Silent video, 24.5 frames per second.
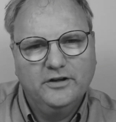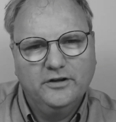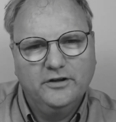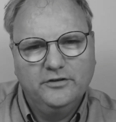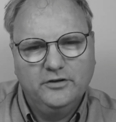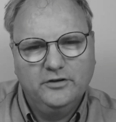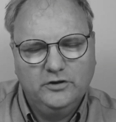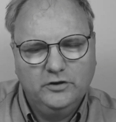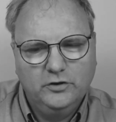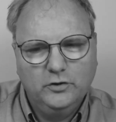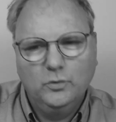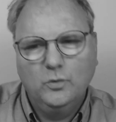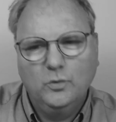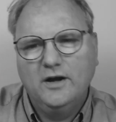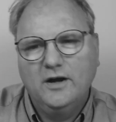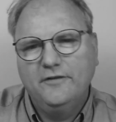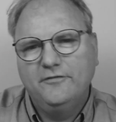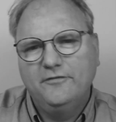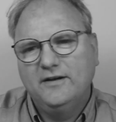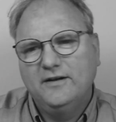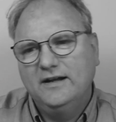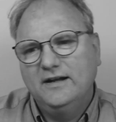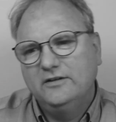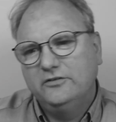on the UI
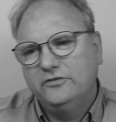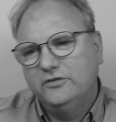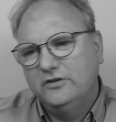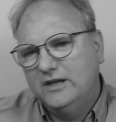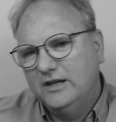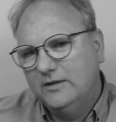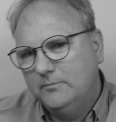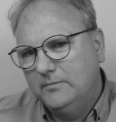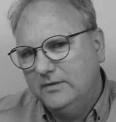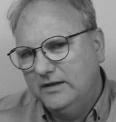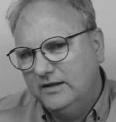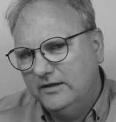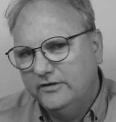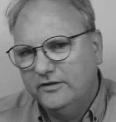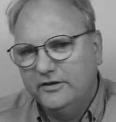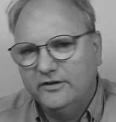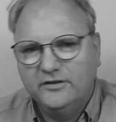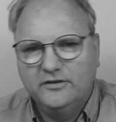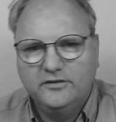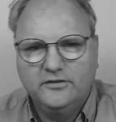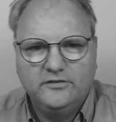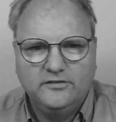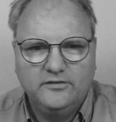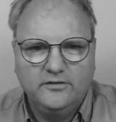file to get me
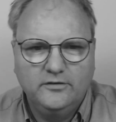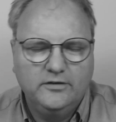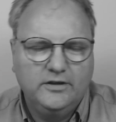this,